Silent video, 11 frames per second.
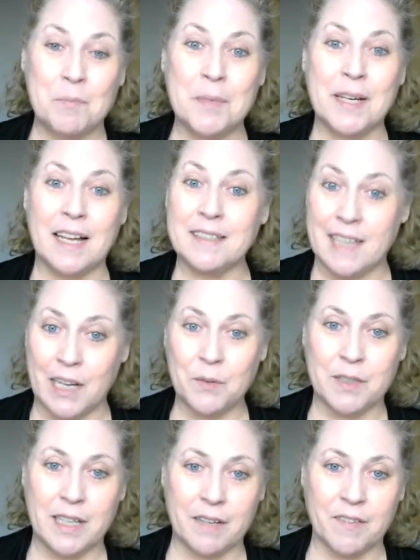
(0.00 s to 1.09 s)
But I'll take
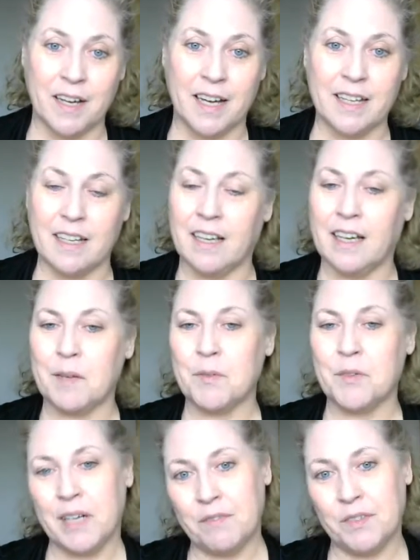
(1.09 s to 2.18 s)
what I got. I'm
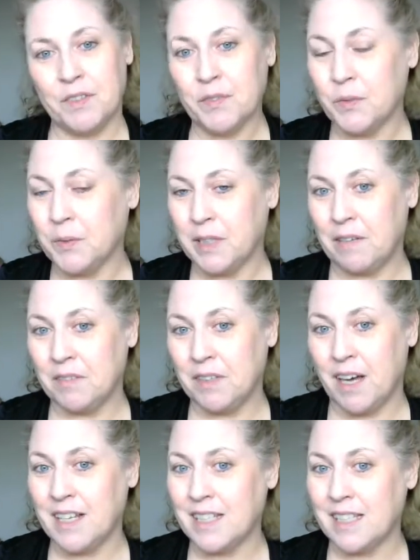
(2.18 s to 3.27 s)
grateful for what I've
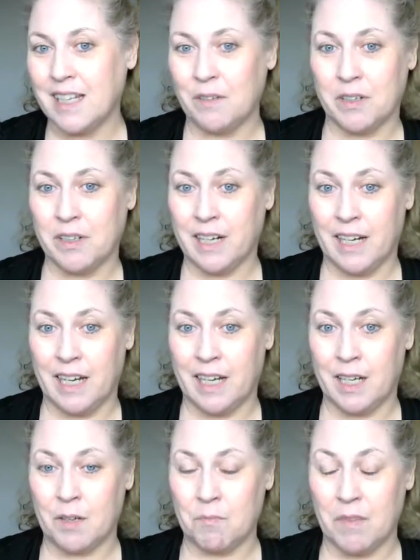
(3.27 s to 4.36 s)
lost and where I
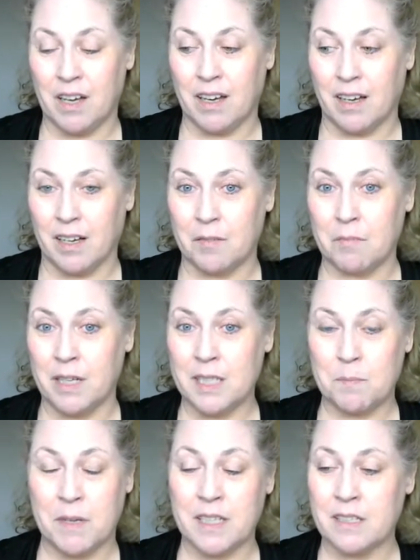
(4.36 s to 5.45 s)
am. It's
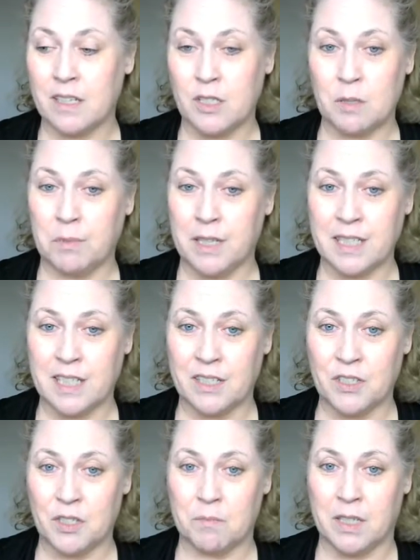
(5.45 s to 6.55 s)
been such a blessing
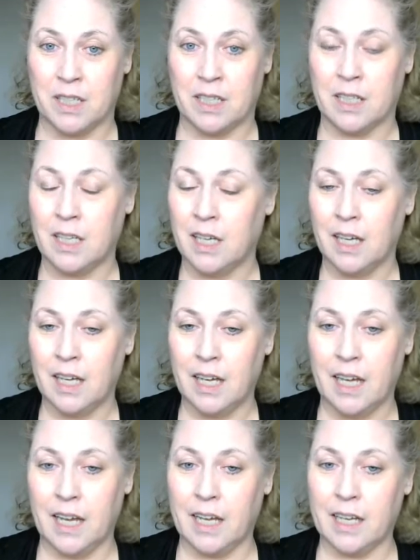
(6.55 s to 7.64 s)
to me.
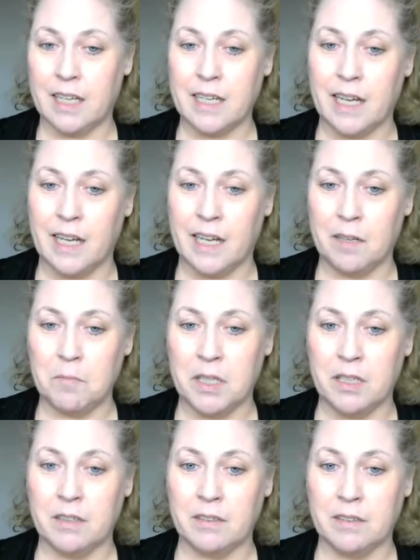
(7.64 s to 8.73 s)
And
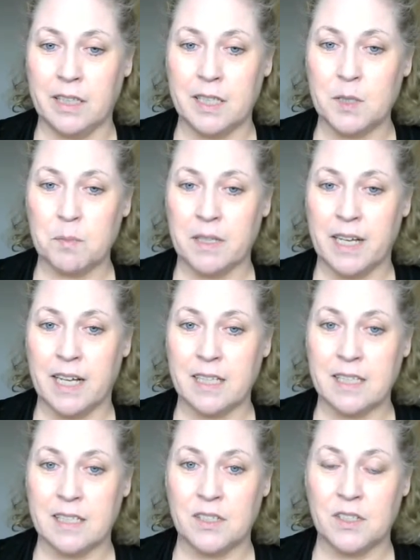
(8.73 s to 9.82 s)
Amy Eats
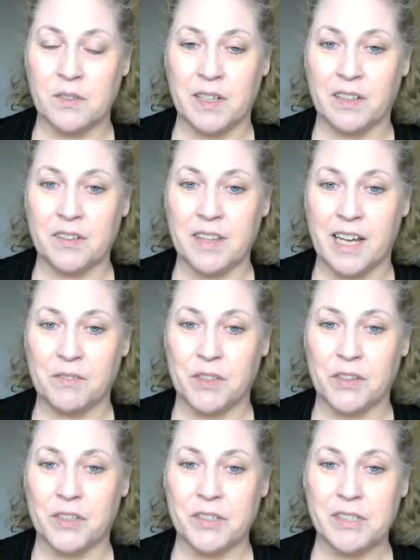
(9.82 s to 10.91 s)
Plants is doing her Thankful
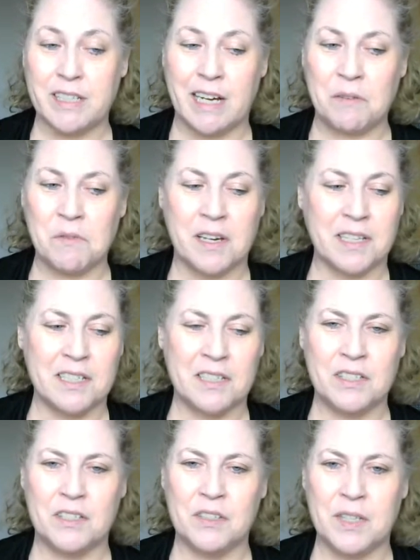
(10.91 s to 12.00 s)
Thursday. I wanted
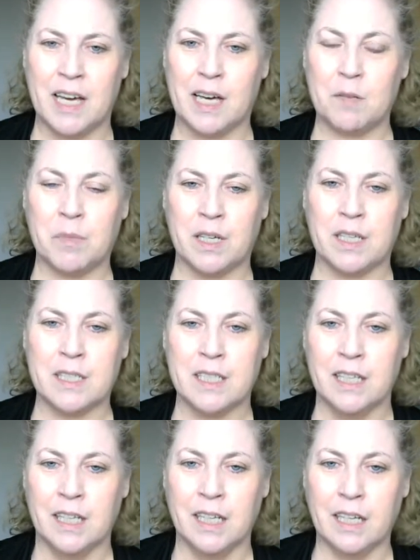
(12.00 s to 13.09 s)
to do that, but
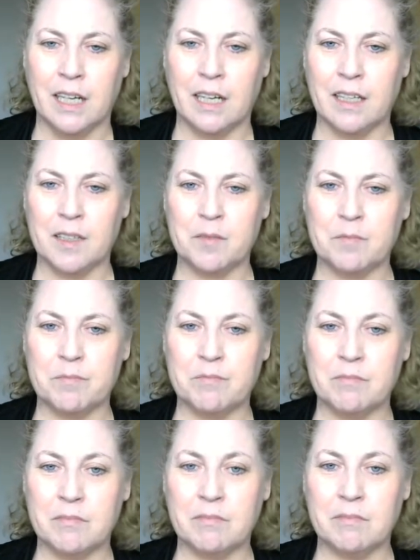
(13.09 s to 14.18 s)
um,
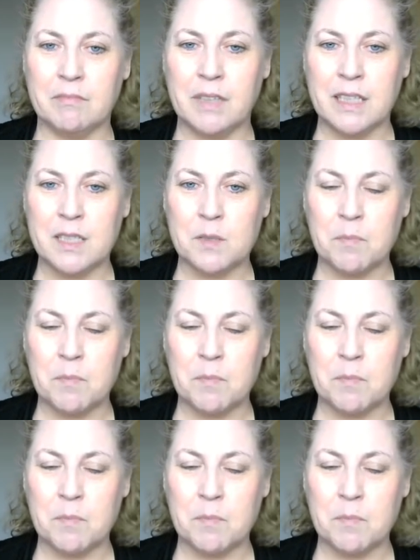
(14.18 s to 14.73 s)
I'm